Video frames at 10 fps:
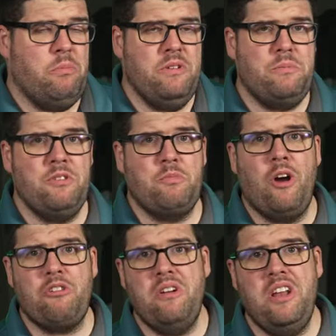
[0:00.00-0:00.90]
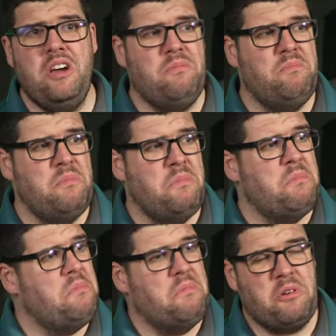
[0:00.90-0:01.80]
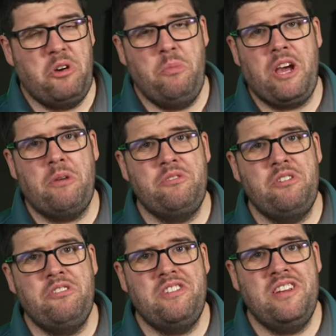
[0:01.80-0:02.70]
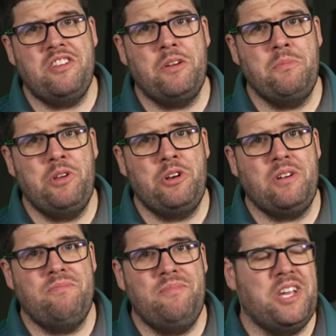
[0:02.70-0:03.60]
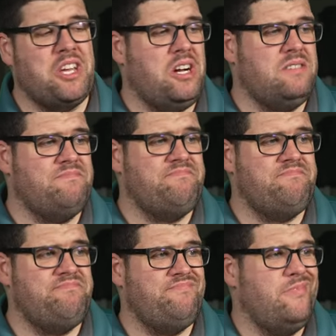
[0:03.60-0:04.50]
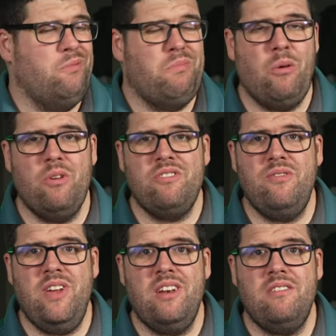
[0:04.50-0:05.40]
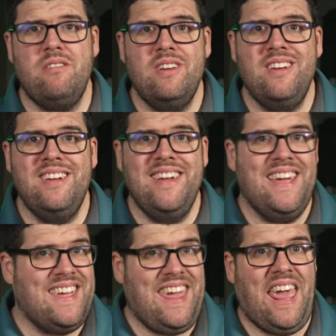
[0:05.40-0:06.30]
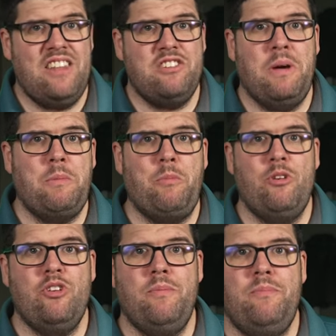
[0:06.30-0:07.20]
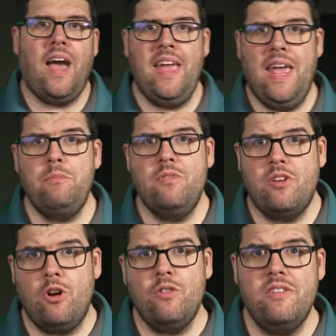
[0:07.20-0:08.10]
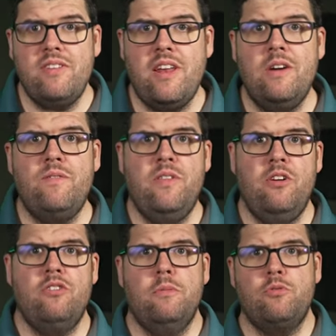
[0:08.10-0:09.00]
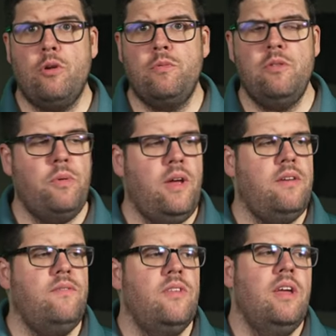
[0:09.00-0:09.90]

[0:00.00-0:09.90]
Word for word: open up this box right now, go back upstairs to hit the computer and go, nope, I wasn't a fan. Cancel my membership. I am currently signed up for their subscription plan